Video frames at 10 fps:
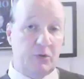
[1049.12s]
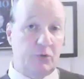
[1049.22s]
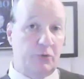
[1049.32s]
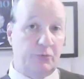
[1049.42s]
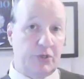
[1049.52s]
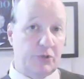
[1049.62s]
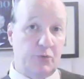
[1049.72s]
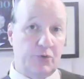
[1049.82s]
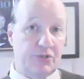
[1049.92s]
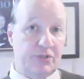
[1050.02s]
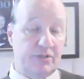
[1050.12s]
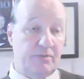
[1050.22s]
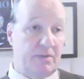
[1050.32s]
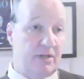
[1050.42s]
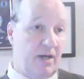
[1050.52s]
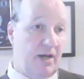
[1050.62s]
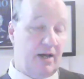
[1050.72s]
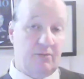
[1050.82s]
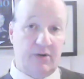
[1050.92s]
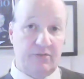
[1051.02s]
2 or 3 sources, maybe
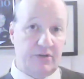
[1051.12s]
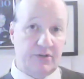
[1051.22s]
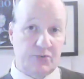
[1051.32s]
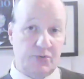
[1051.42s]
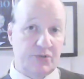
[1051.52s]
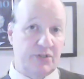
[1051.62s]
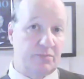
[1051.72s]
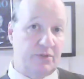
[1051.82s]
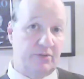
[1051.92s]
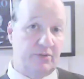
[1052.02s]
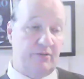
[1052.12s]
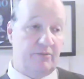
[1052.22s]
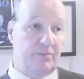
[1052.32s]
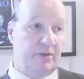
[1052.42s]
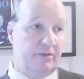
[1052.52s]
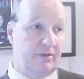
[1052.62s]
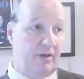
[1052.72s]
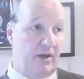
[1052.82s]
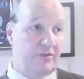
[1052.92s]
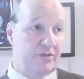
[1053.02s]
9, whatever it is, sources. But you have
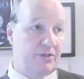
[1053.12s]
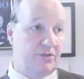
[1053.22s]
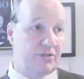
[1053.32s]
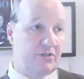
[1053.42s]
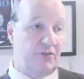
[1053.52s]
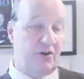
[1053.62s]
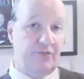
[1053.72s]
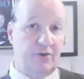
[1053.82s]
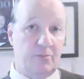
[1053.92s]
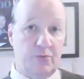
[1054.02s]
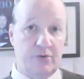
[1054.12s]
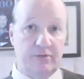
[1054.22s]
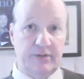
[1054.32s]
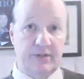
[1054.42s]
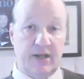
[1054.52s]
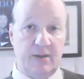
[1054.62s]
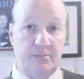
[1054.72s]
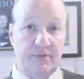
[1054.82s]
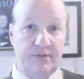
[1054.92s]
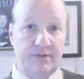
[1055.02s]
obviously yours is far, far more in
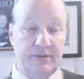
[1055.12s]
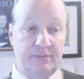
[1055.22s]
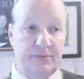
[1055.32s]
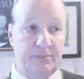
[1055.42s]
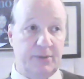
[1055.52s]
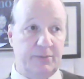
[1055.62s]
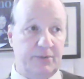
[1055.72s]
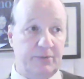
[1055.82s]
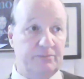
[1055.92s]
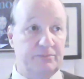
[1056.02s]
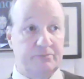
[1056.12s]
depth, and you're